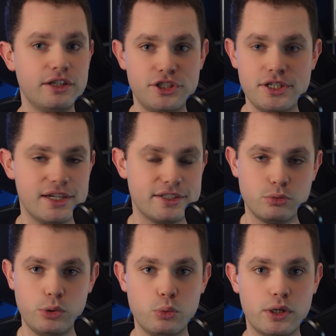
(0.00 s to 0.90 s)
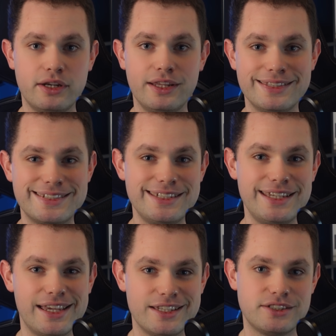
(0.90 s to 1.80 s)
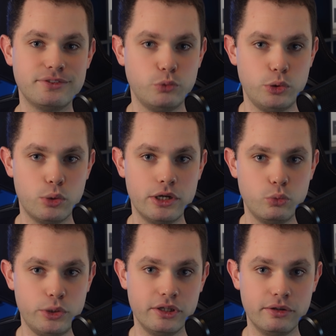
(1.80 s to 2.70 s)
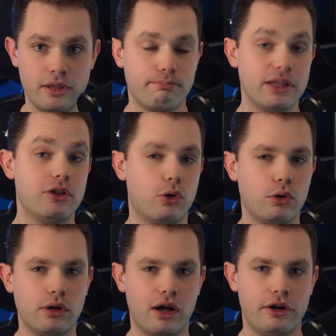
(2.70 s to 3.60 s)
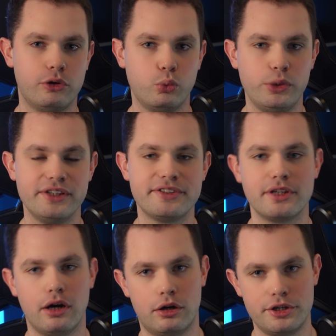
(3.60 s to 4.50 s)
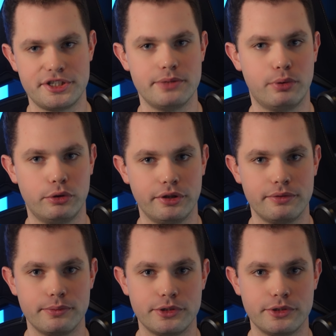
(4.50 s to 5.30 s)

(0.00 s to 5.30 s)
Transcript: GS V1 and CS V1 wheel, but all other wheels are supported.